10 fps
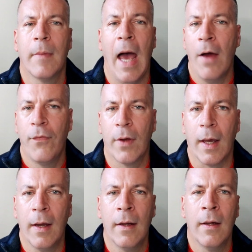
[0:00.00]

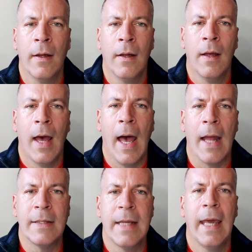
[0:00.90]
Africa,
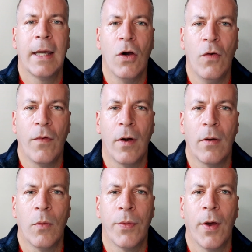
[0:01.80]
and take
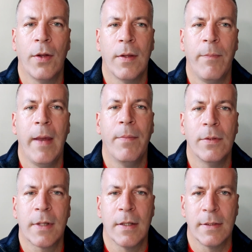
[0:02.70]
over without the
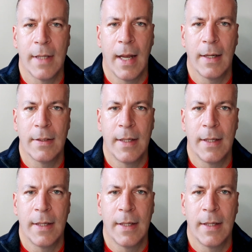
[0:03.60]
people's consent,